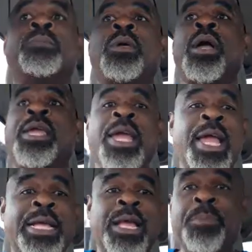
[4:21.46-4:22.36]
Again,
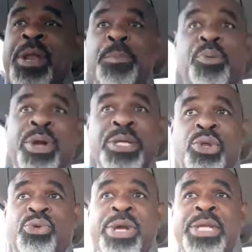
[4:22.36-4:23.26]
guys, I've been to prison
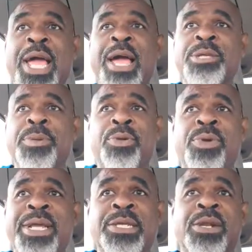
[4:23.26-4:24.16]
3 times, been
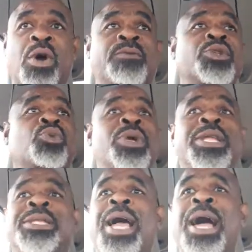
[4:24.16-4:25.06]
arrested over
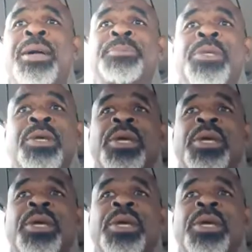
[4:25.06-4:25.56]
20 times